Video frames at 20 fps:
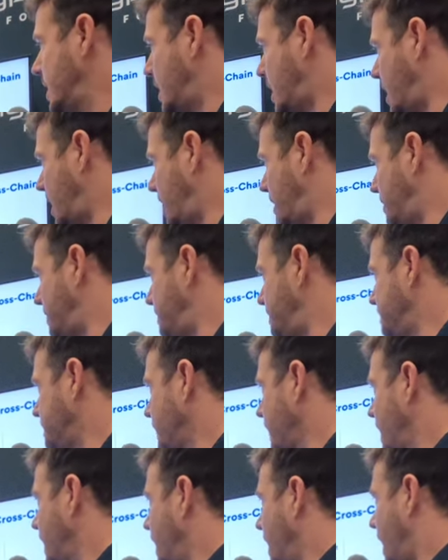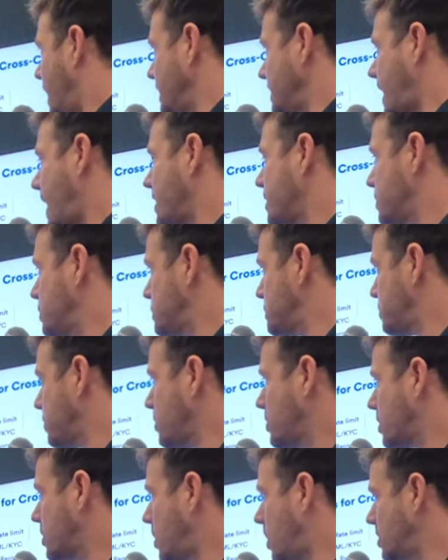Um, A lot of those
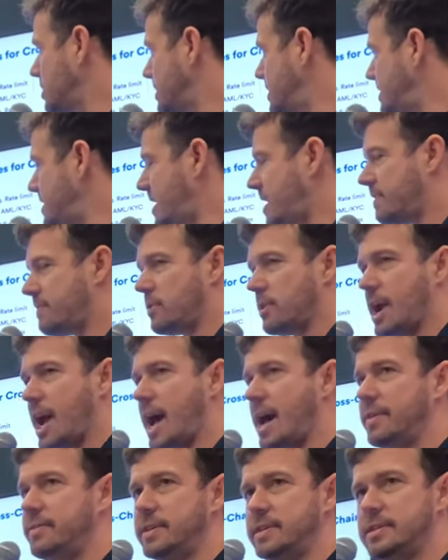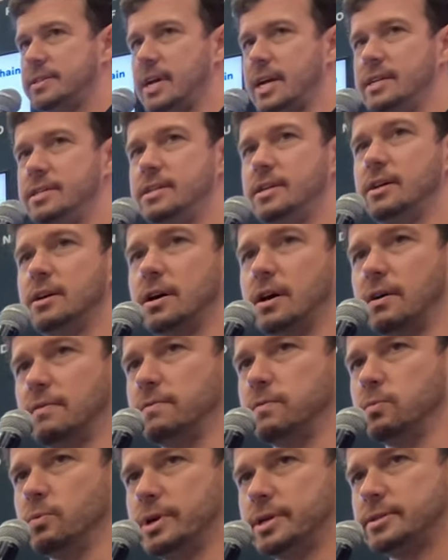protocols never had this idea of
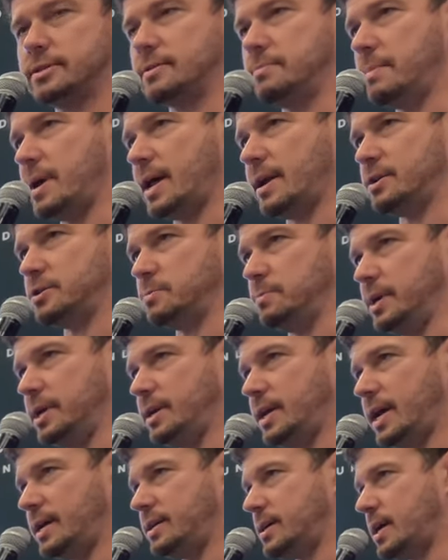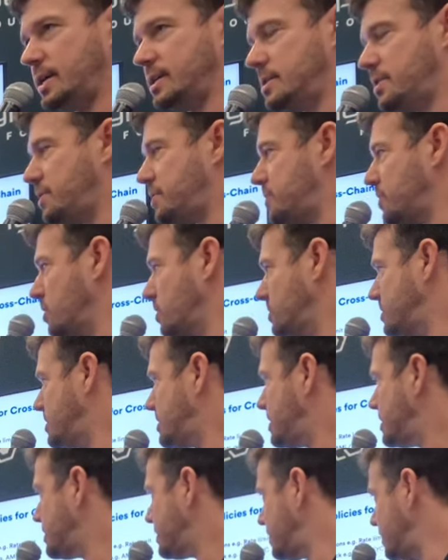risk management, a, a third
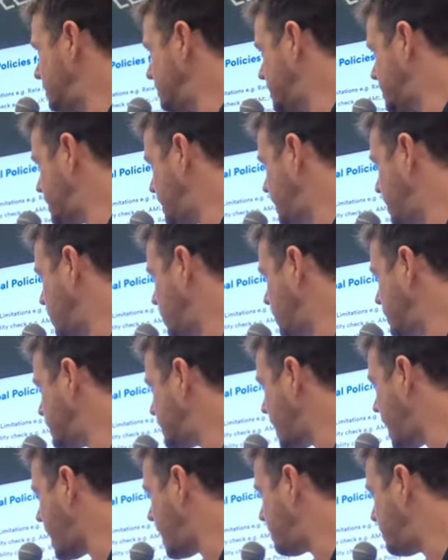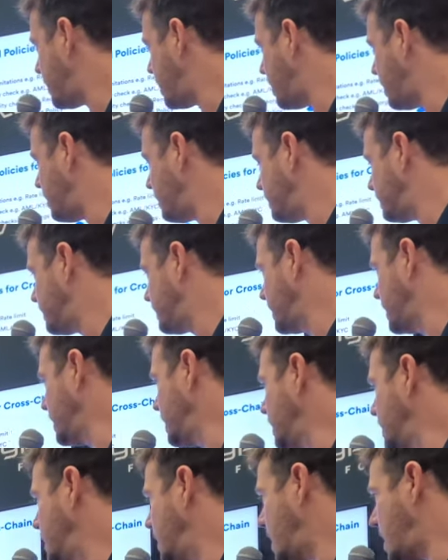system sitting on top of
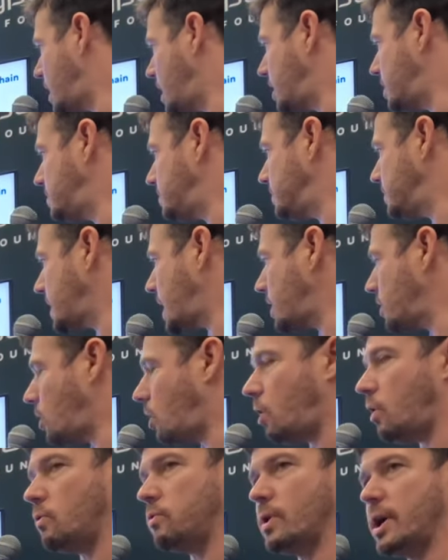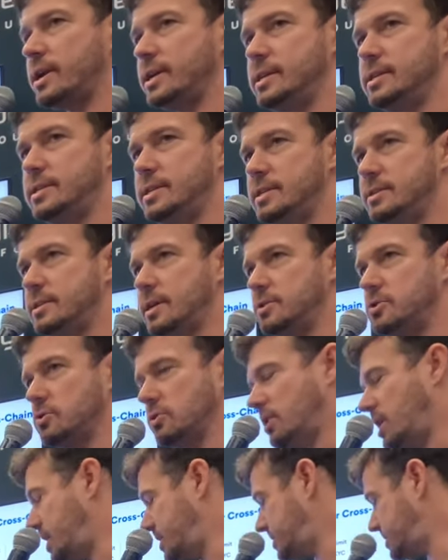um, an already
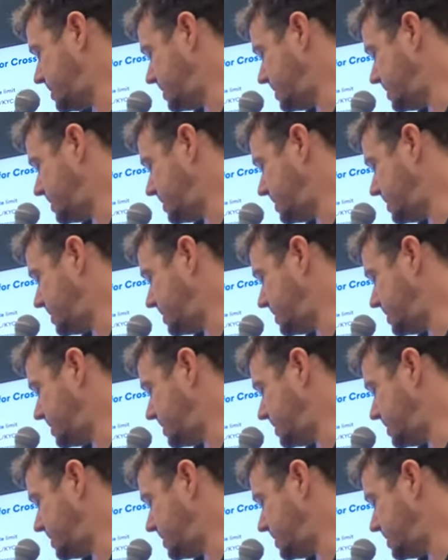decentralized